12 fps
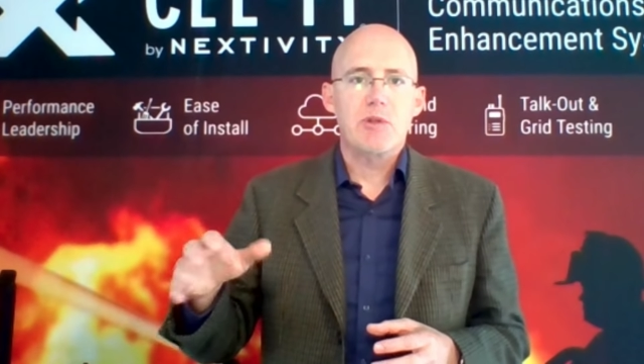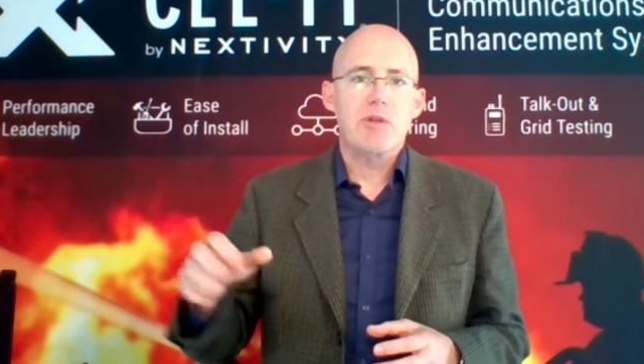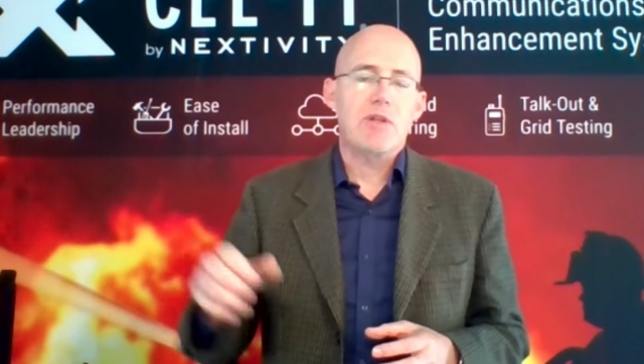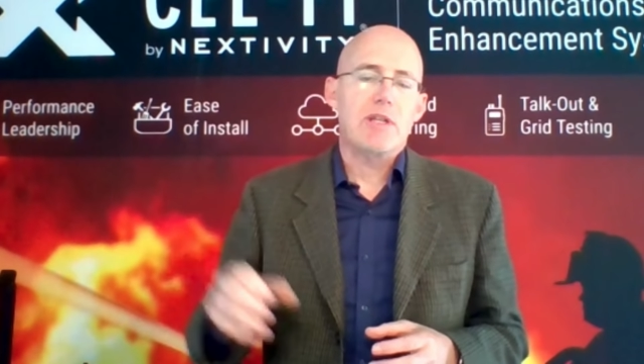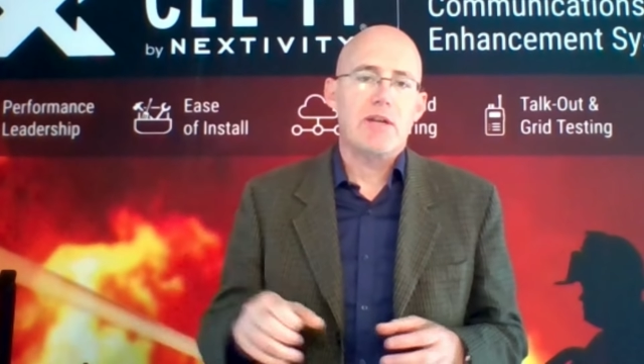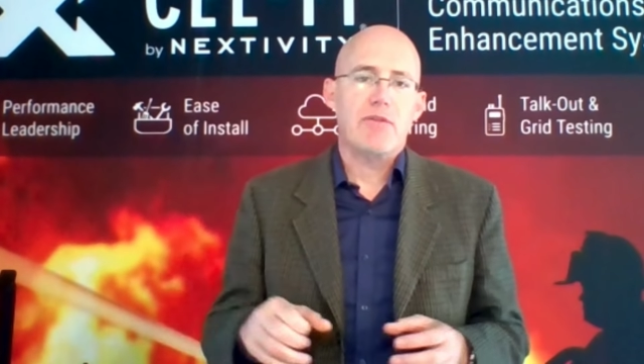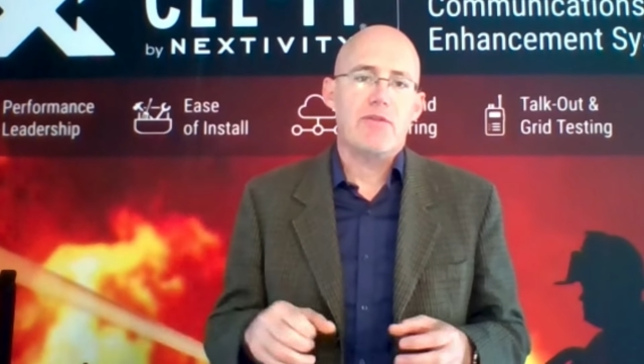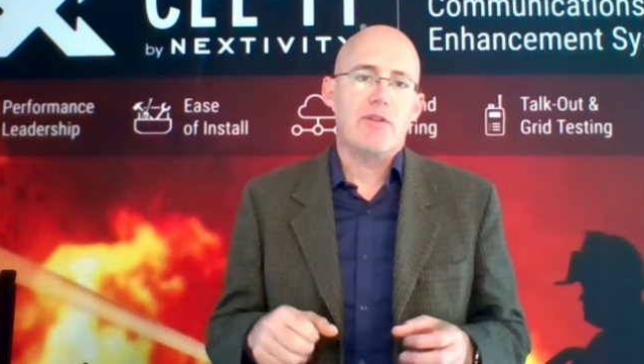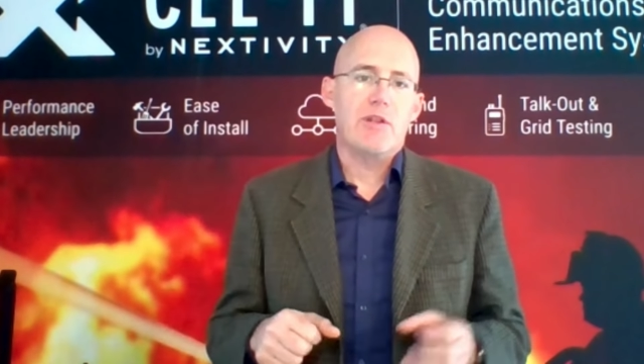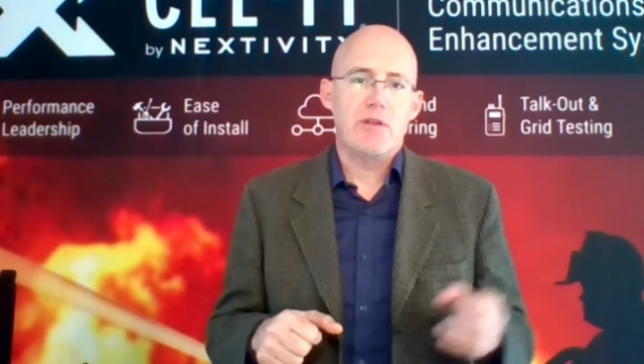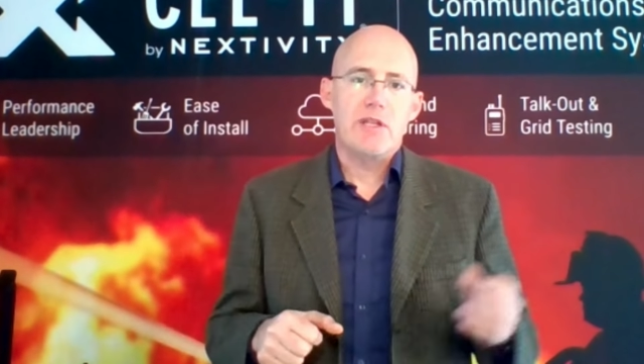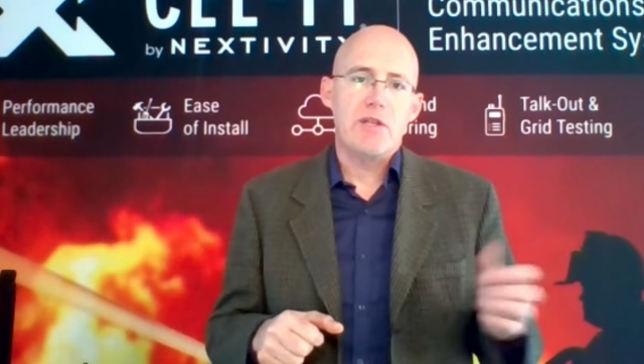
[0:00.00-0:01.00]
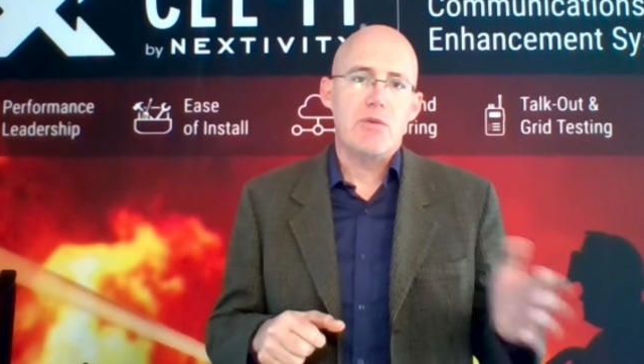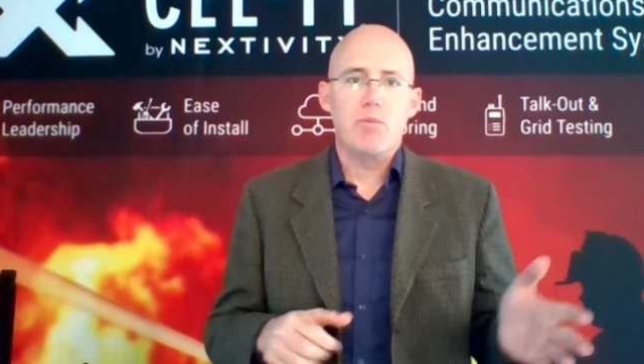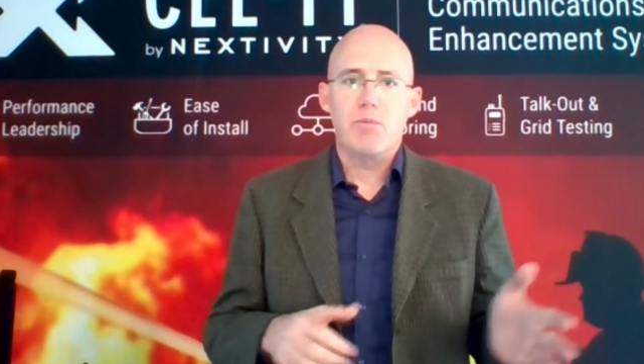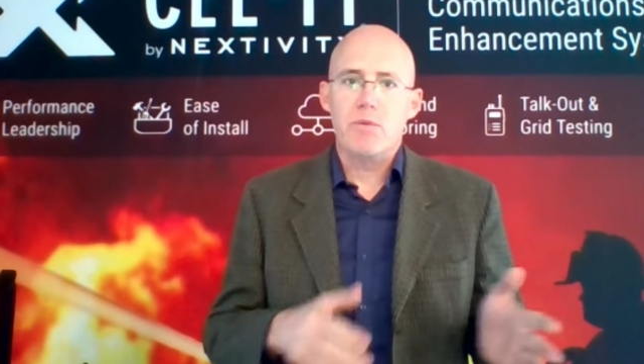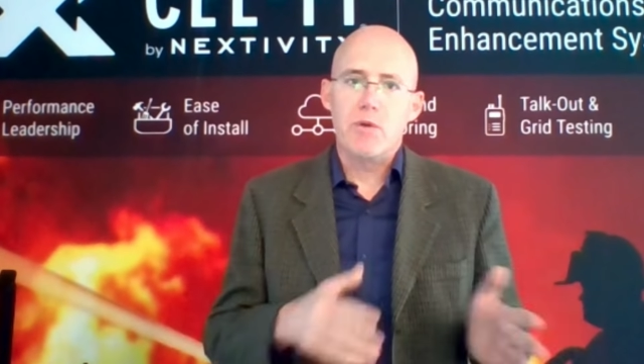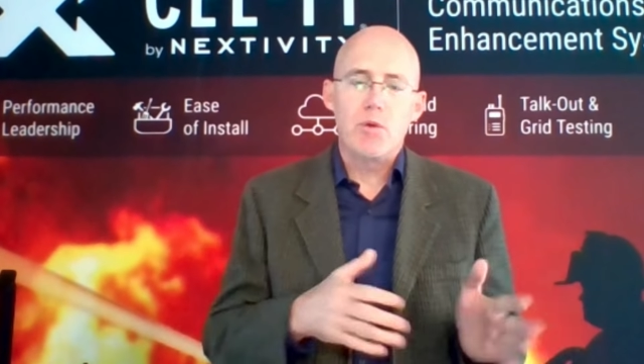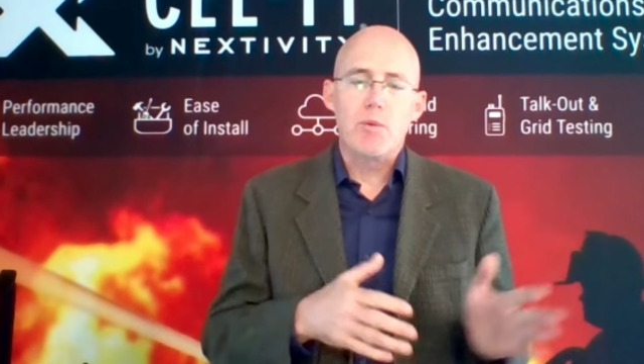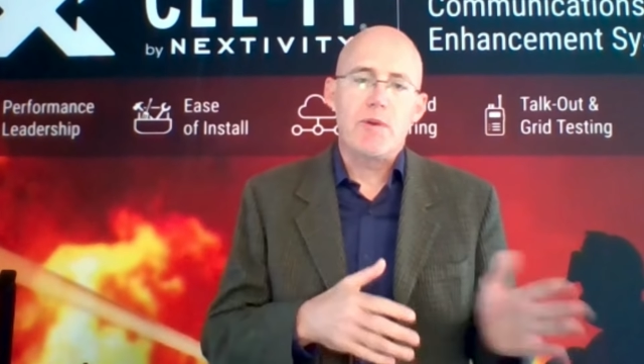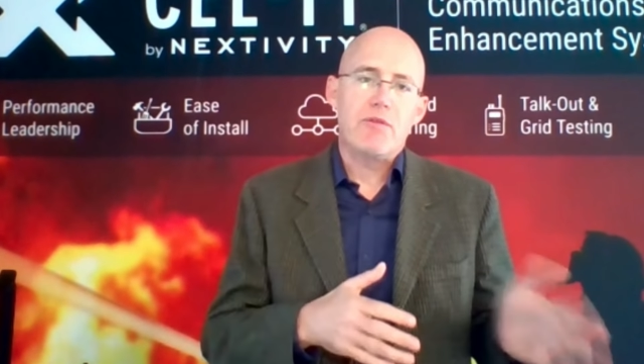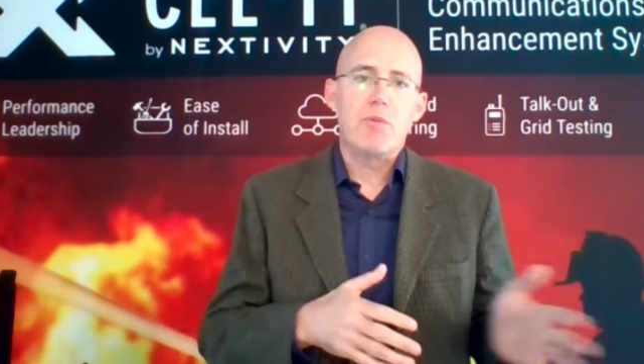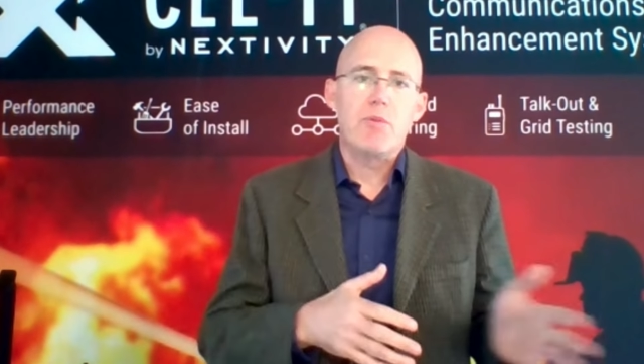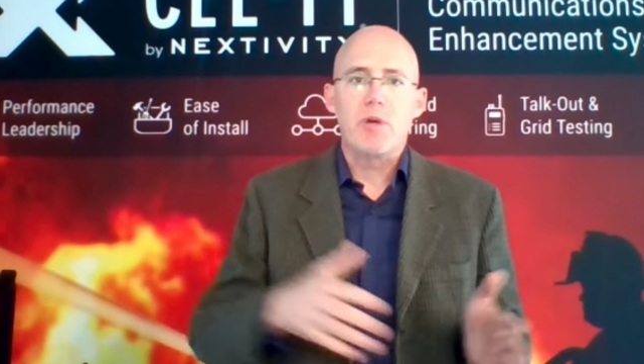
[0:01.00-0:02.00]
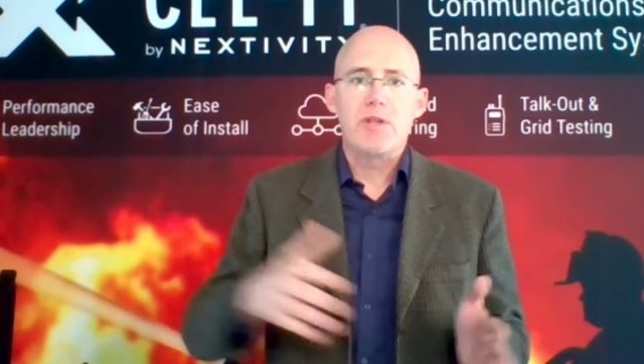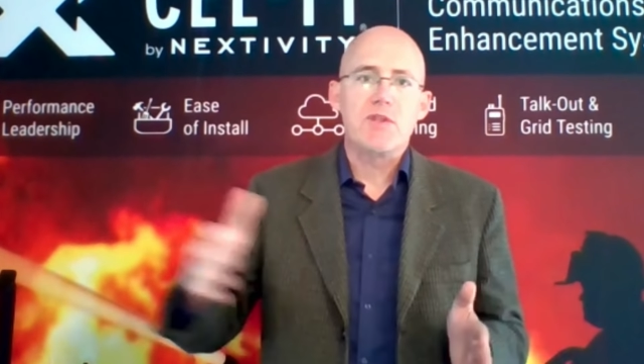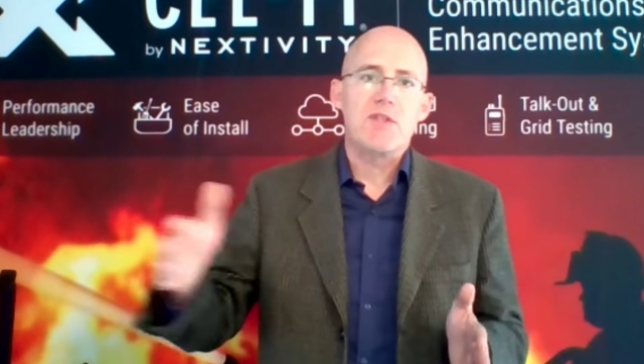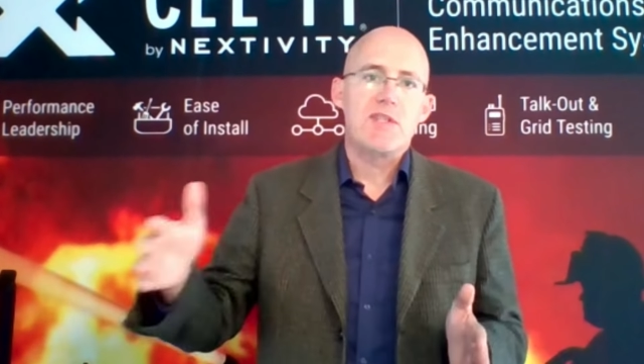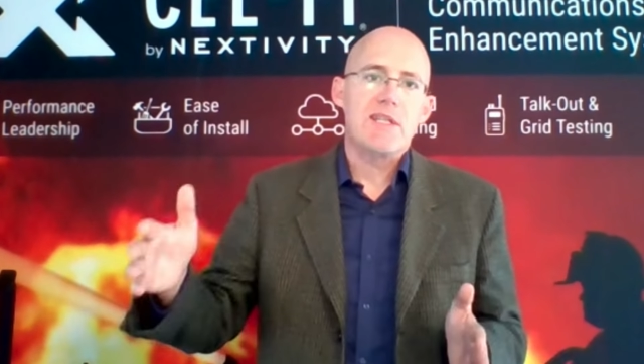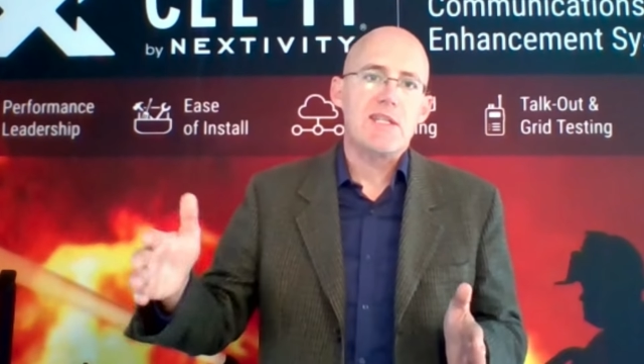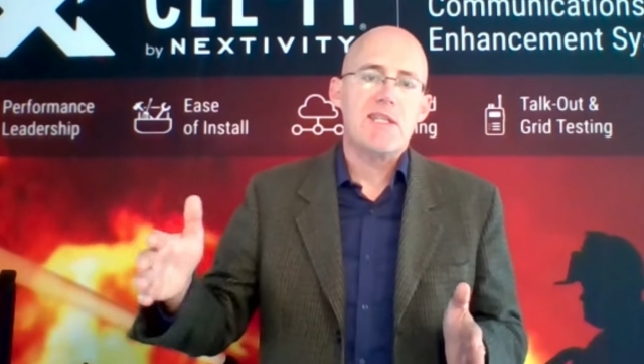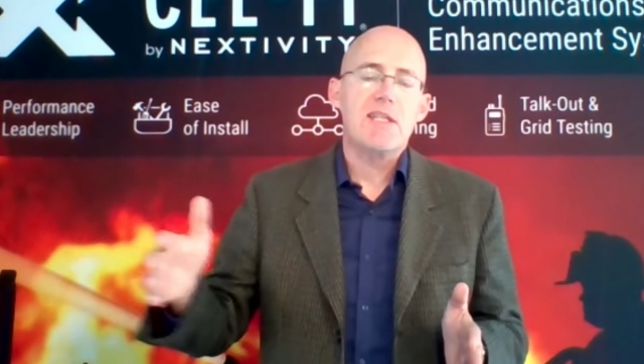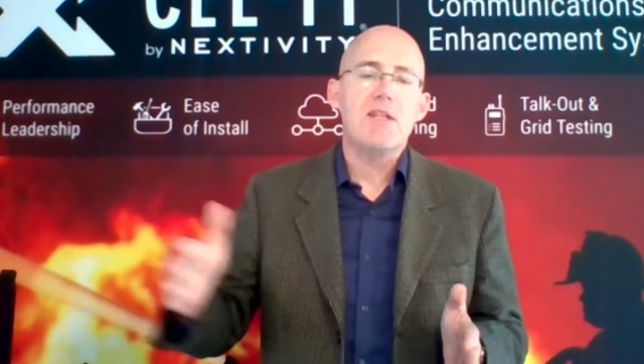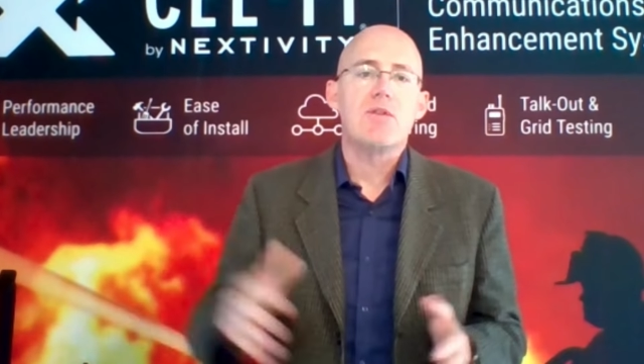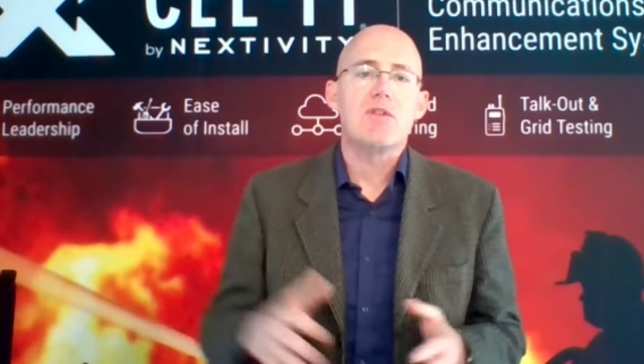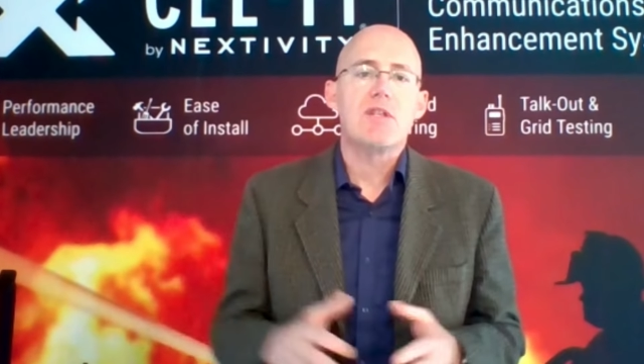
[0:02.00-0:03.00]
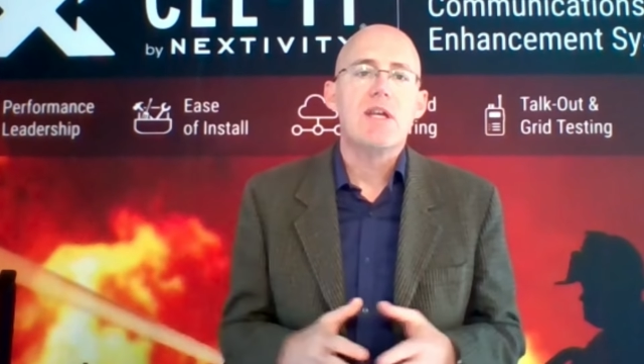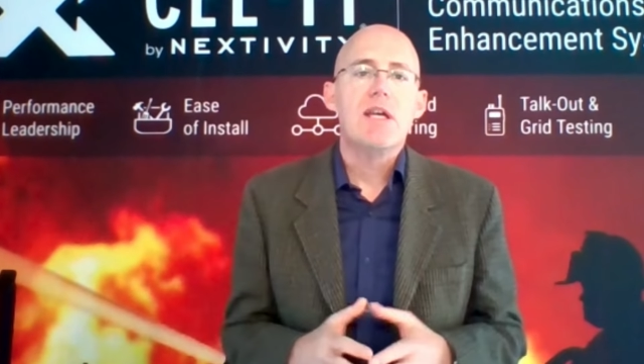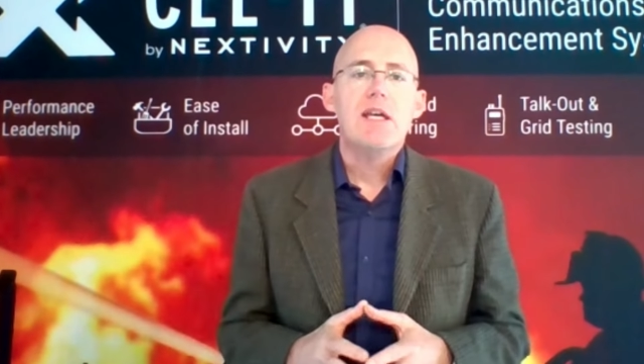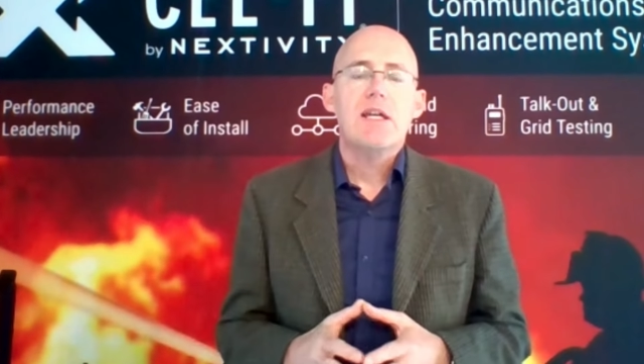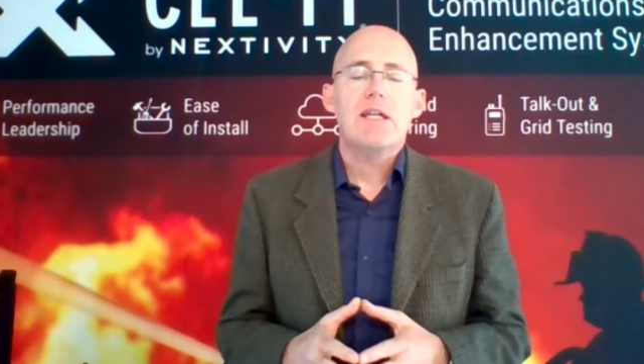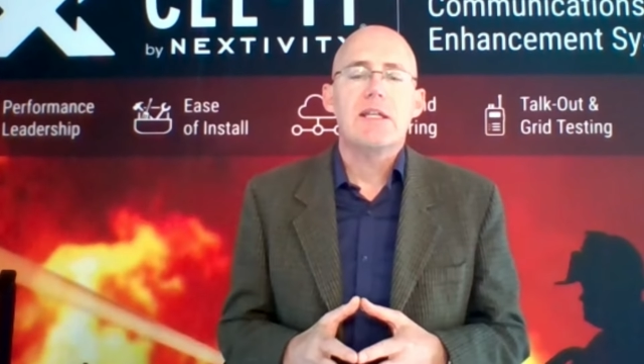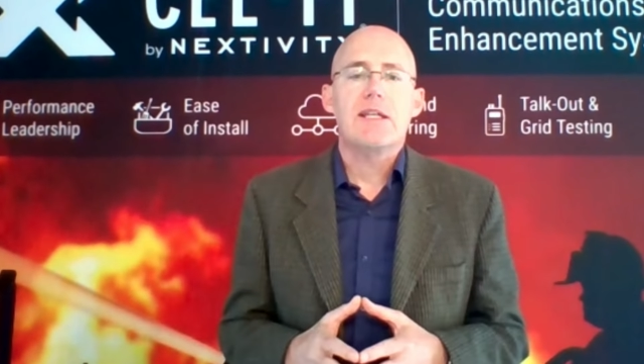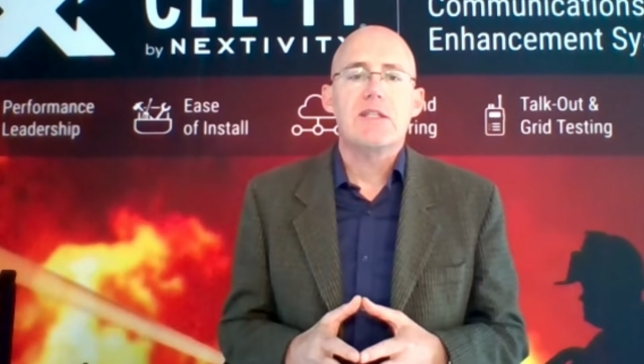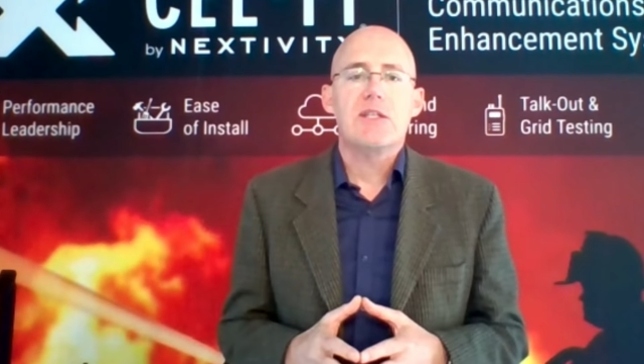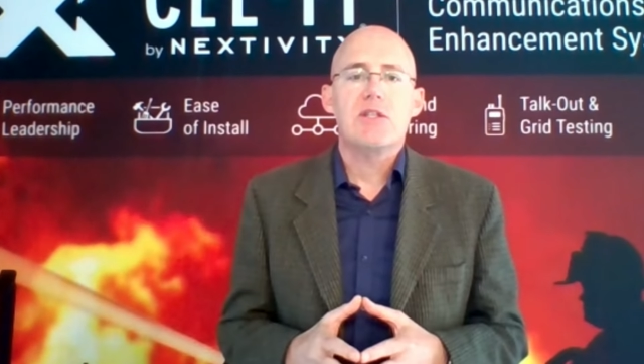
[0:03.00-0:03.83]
where you can have either all the way from 1 to 6 CUs connected